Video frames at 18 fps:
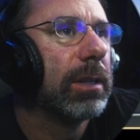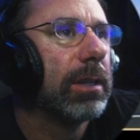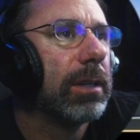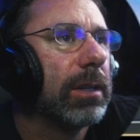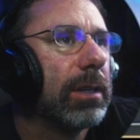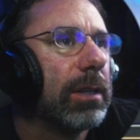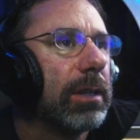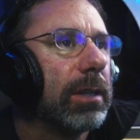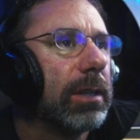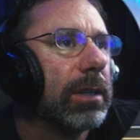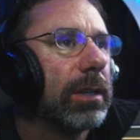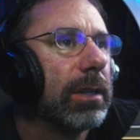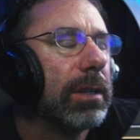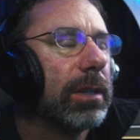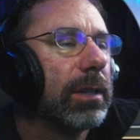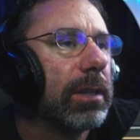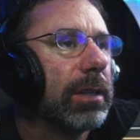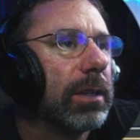
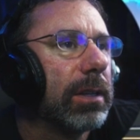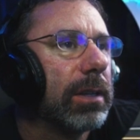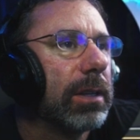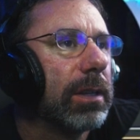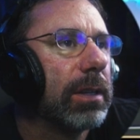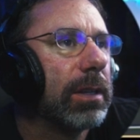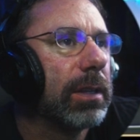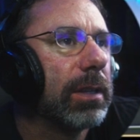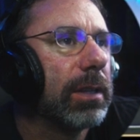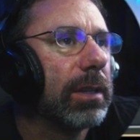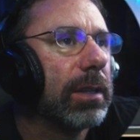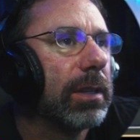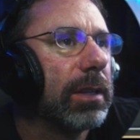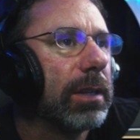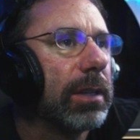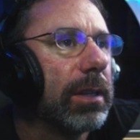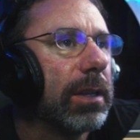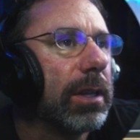
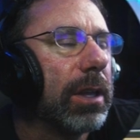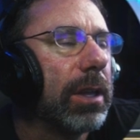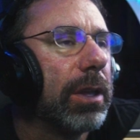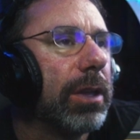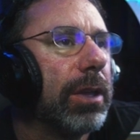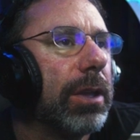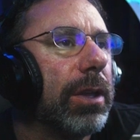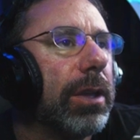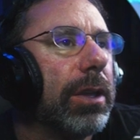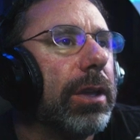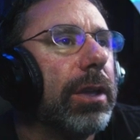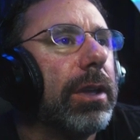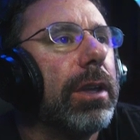Nobody speaks.